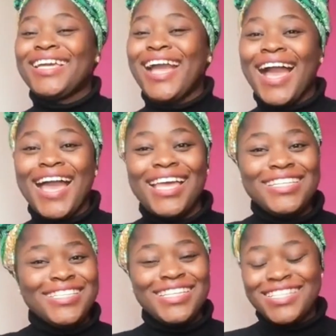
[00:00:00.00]

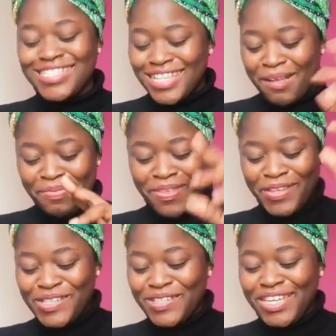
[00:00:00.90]
Guys, it is
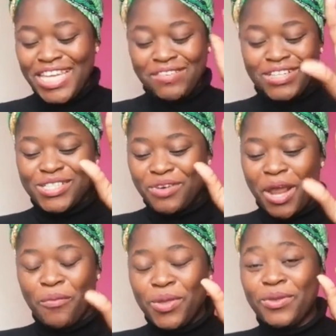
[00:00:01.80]
something you should give a
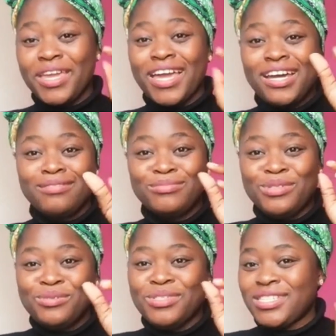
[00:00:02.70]
try when you come
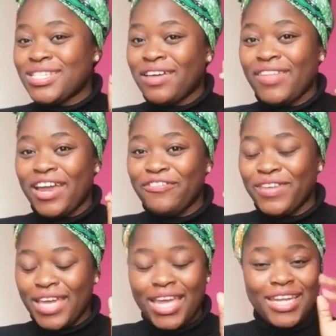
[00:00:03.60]
to South
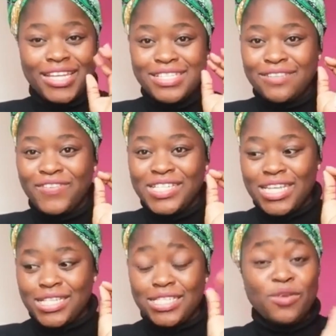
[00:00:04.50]
Africa. It is
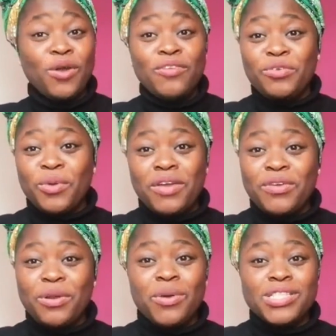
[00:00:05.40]
fantastic. Or even
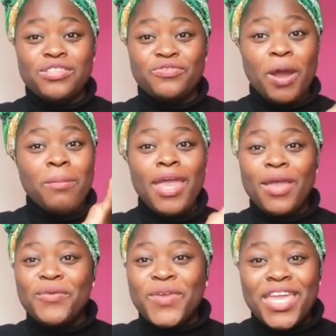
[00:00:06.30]
wherever you're watching from,
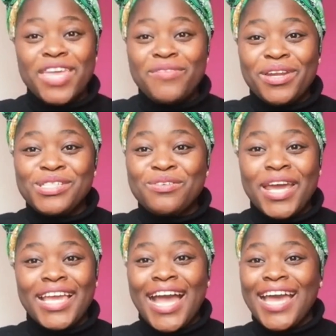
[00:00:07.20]
you can give it a
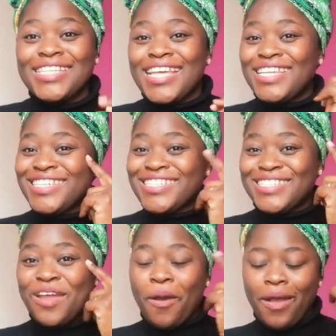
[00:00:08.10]
try, guys, and
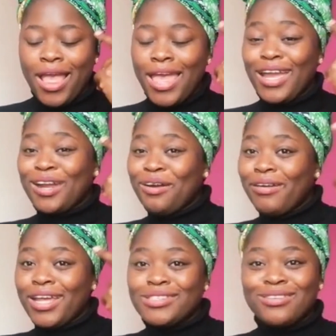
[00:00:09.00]
just know
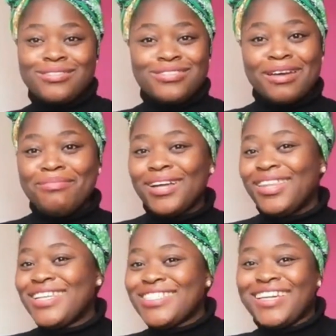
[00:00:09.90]
Gloria told you
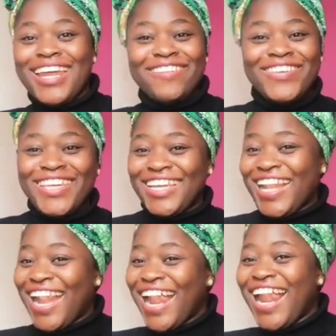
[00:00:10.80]
about this South
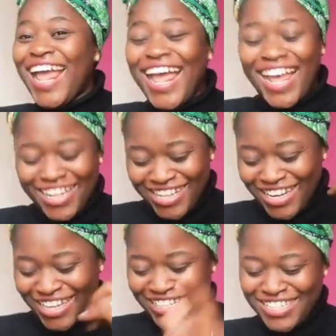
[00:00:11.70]
African
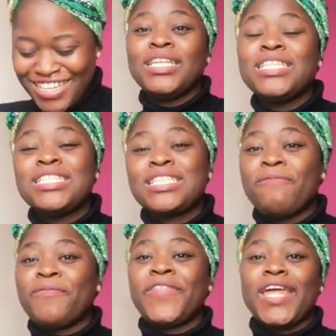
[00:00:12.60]
delicacy. This is
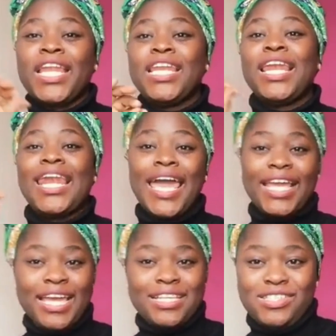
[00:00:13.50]
something that I didn't
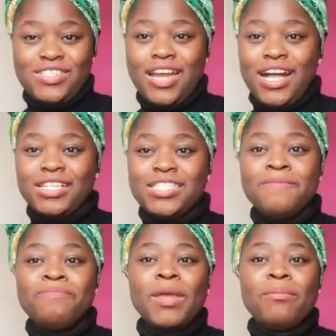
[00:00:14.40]
like as a
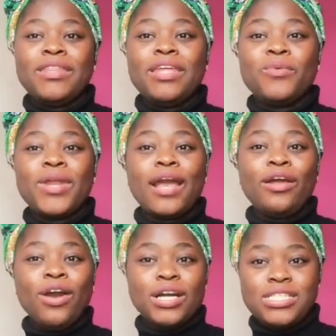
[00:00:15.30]
child, but then when
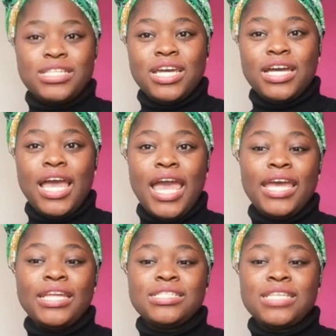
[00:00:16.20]
I got here,
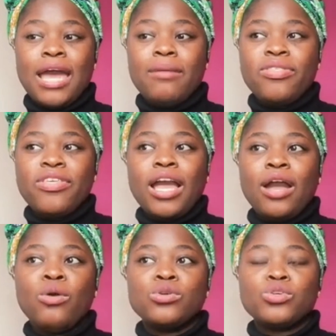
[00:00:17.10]
and I think I
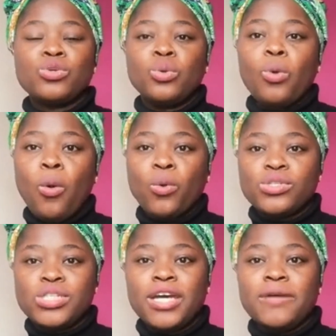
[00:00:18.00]
also grew
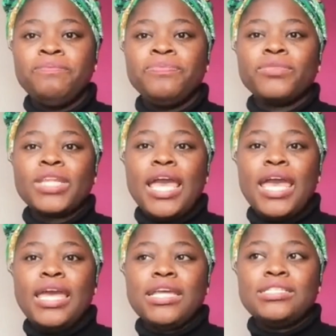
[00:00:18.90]
older,
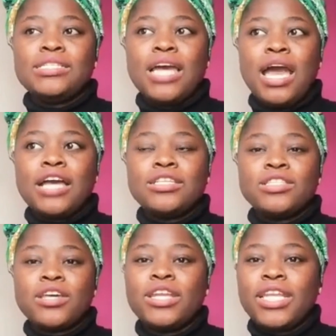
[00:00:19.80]
and I
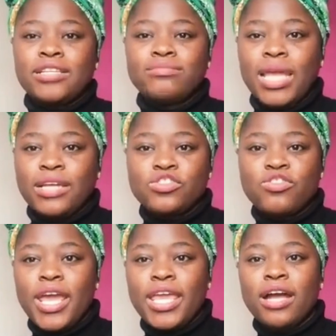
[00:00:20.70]
started like
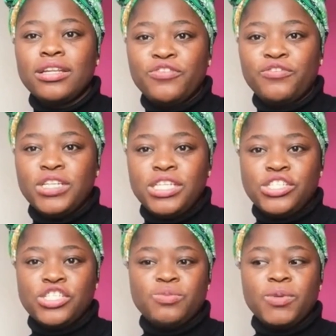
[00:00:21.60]
trying out different
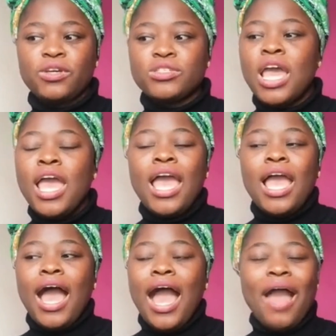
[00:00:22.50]
dishes, because
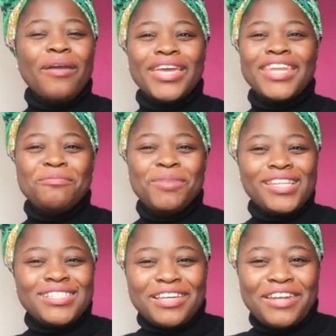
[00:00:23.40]
how can I be
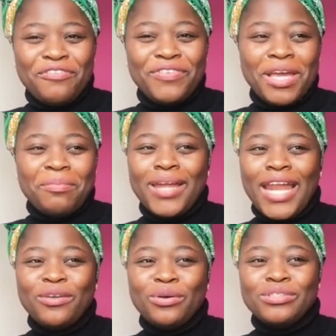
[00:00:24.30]
in South Africa but
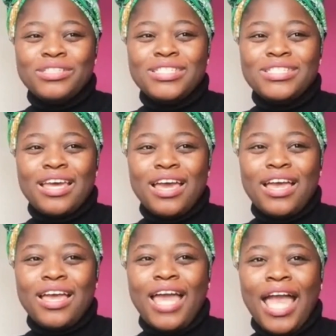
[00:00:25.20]
I
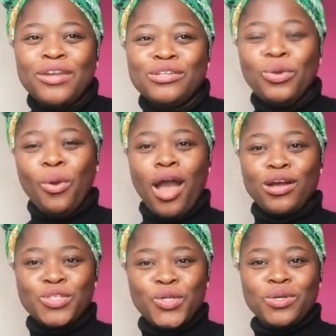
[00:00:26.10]
don't know
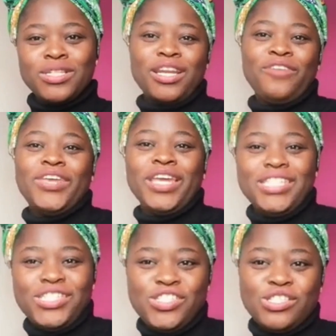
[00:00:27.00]
how to cook South African
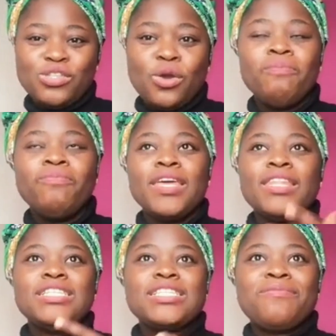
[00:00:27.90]
dishes? So
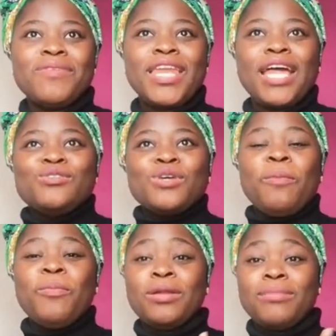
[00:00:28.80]
this is something that I took
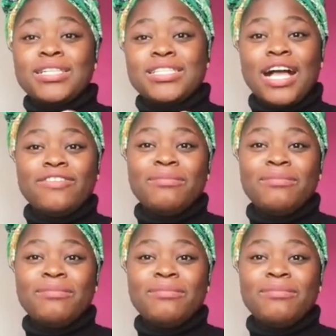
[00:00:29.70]
upon myself.